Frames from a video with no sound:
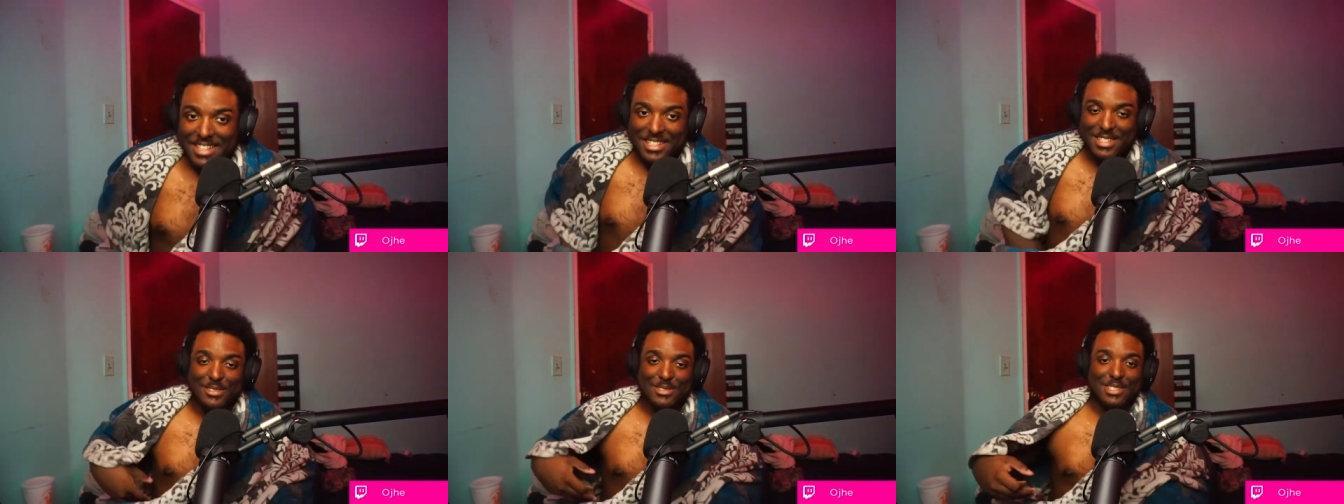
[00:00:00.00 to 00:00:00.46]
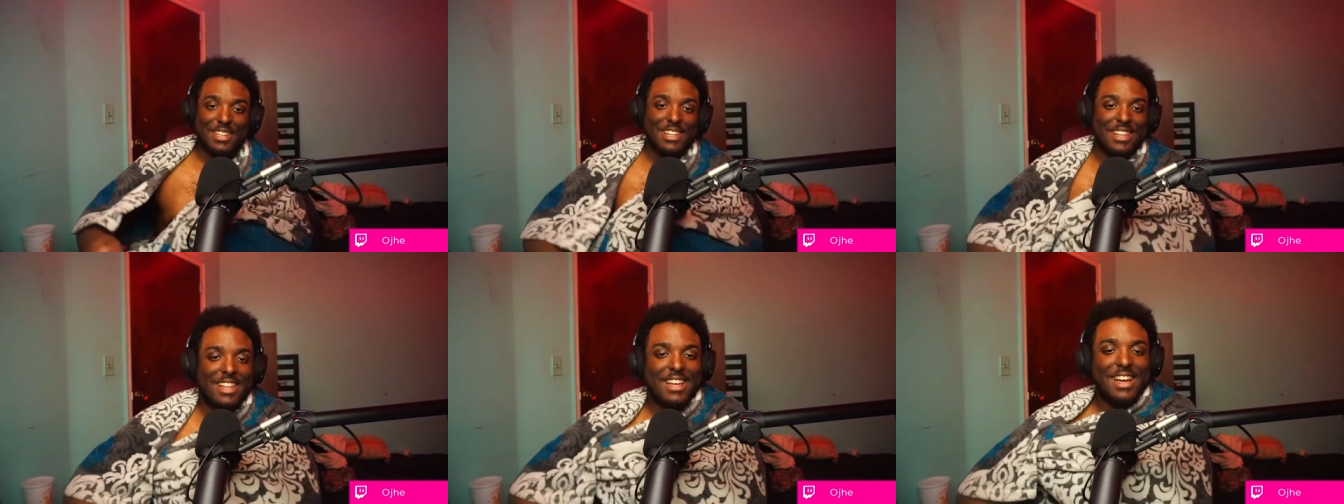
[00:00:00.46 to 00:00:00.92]
There was
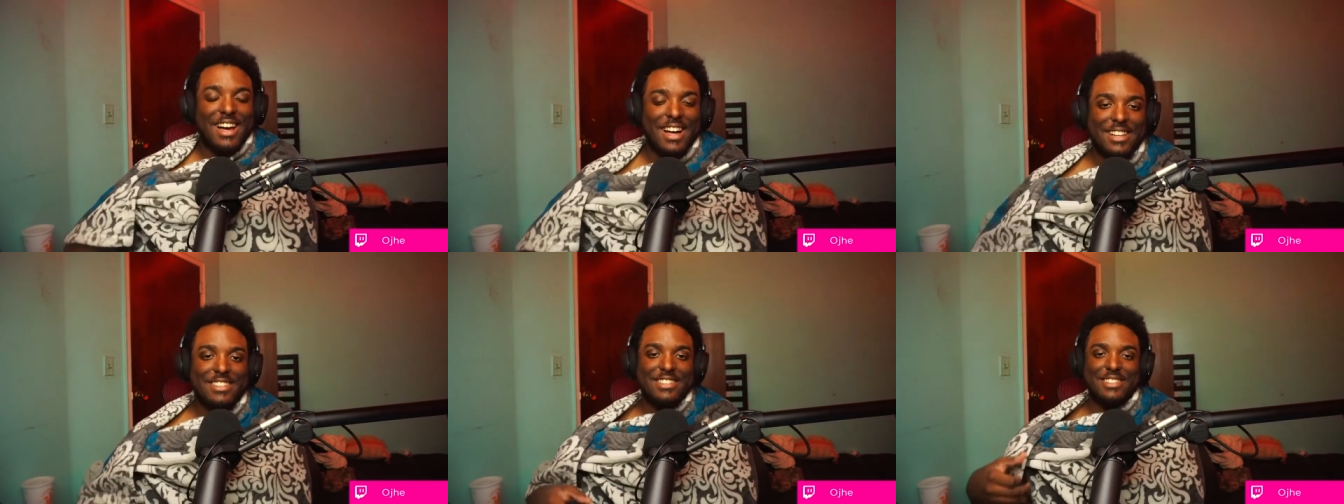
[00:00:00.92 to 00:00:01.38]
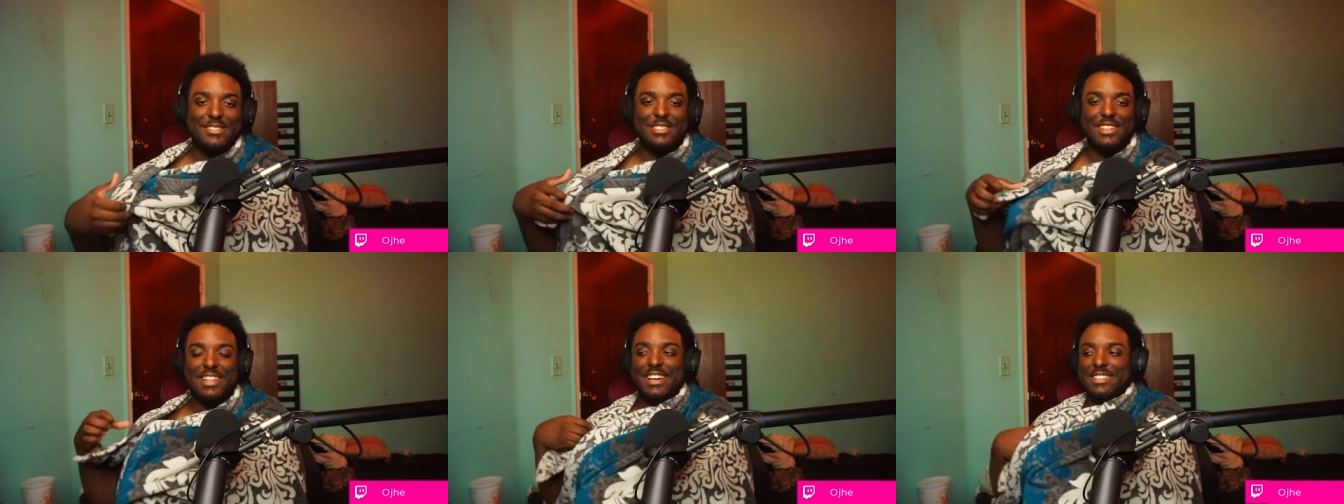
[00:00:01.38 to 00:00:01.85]
a lot. There was a
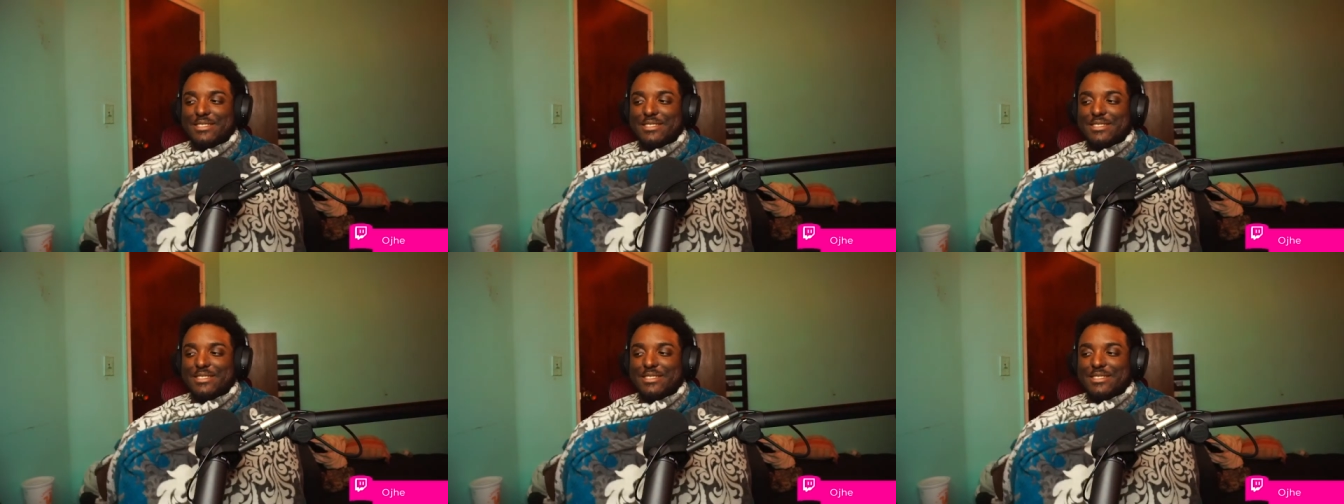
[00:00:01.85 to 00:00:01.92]
lot.